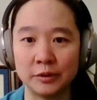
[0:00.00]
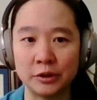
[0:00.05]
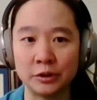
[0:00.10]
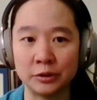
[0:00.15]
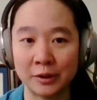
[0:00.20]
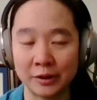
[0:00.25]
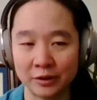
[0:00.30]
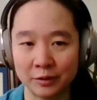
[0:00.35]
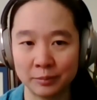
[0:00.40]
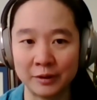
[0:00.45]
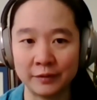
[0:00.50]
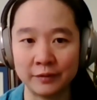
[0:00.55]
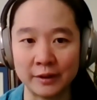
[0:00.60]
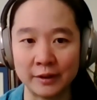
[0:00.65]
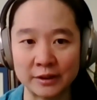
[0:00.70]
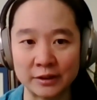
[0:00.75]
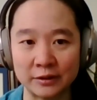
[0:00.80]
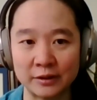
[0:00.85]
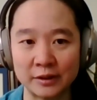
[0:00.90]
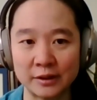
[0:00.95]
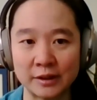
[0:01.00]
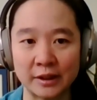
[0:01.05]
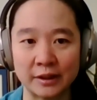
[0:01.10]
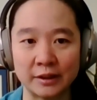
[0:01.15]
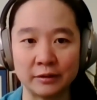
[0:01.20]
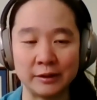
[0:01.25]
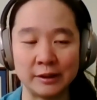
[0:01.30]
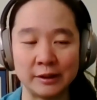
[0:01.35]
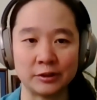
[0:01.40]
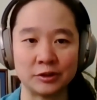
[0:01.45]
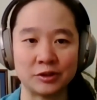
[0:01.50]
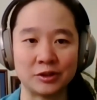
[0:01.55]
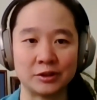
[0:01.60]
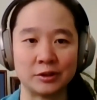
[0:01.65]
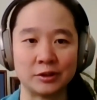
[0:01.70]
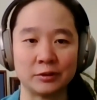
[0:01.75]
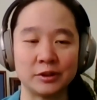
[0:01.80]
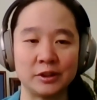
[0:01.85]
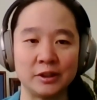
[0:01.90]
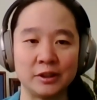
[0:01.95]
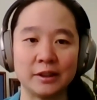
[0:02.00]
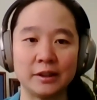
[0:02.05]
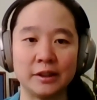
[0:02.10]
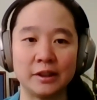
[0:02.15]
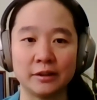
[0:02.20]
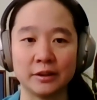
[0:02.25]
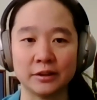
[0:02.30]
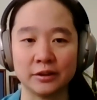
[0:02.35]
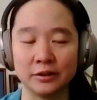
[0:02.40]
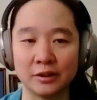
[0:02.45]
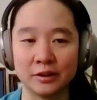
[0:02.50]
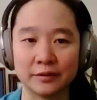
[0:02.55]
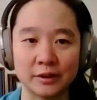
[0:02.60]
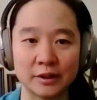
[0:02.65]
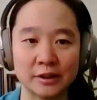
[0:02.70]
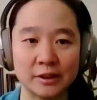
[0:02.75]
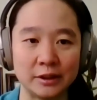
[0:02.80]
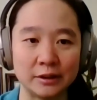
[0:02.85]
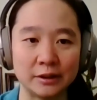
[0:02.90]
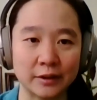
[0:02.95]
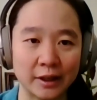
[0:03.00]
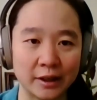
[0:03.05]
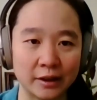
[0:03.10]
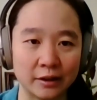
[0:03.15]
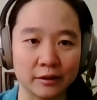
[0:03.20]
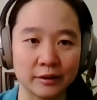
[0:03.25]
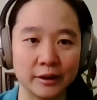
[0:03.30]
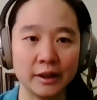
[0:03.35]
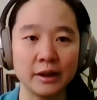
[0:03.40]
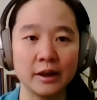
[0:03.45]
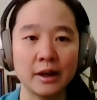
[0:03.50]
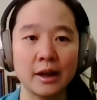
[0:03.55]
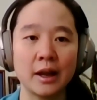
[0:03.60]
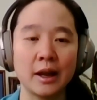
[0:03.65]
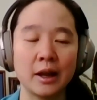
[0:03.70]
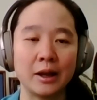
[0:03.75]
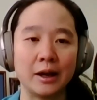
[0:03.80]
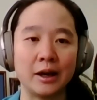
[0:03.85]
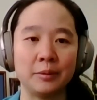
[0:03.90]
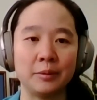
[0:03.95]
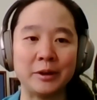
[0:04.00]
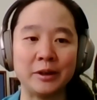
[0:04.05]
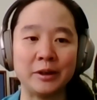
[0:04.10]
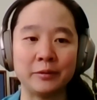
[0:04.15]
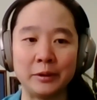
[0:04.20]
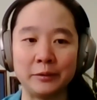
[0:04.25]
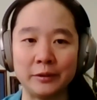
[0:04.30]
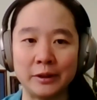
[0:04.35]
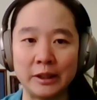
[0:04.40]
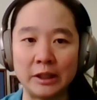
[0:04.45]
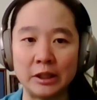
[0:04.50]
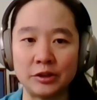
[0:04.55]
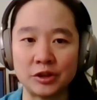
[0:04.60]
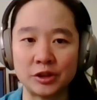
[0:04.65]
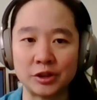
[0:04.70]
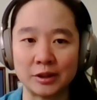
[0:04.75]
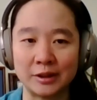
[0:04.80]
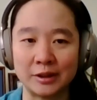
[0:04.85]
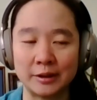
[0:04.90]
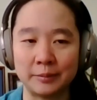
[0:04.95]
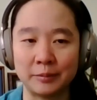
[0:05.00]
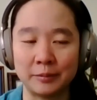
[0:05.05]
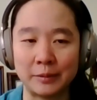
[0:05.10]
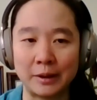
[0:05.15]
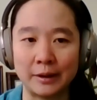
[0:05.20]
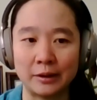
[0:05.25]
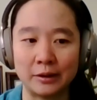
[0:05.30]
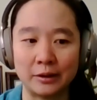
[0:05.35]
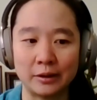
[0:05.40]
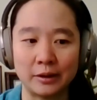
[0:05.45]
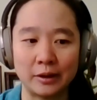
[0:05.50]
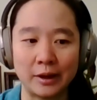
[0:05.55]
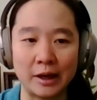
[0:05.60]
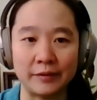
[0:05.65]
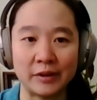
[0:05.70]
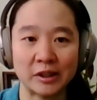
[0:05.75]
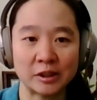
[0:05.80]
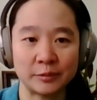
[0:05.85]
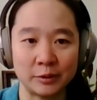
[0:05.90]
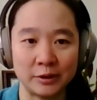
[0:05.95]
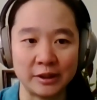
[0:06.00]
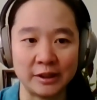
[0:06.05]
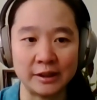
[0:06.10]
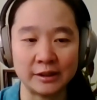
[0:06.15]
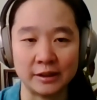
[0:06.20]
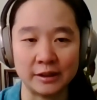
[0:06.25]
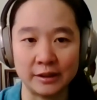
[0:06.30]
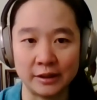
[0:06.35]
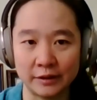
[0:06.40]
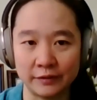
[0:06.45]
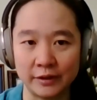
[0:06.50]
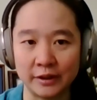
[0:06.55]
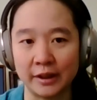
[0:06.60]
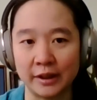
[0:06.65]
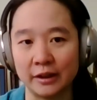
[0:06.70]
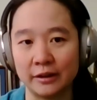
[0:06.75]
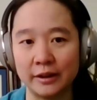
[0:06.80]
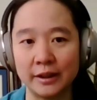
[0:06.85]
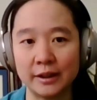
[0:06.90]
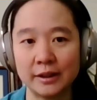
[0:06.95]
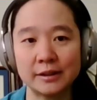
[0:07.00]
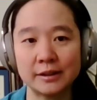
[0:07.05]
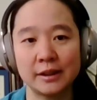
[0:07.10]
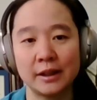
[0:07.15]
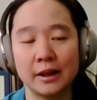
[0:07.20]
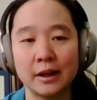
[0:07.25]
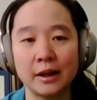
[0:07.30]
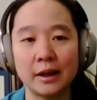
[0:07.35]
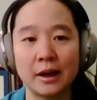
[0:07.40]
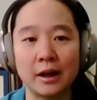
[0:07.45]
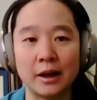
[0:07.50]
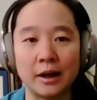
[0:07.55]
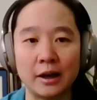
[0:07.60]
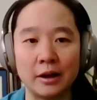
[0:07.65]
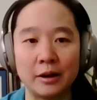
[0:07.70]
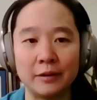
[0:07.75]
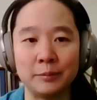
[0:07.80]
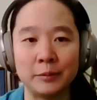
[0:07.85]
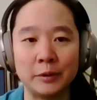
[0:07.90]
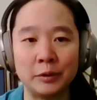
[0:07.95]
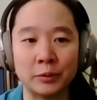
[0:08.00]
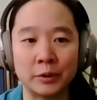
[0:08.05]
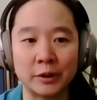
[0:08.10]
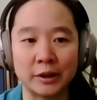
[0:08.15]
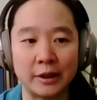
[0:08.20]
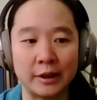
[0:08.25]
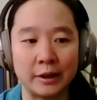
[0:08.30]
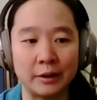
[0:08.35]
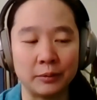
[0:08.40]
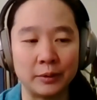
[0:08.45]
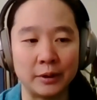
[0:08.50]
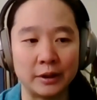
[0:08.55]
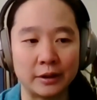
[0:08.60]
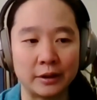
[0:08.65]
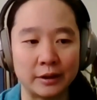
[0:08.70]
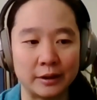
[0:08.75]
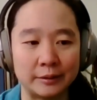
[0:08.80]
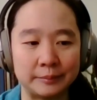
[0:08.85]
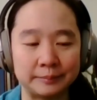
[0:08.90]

two other professors and a research associate here at the University of Calgary. And we each have expertise in different areas. I've been working with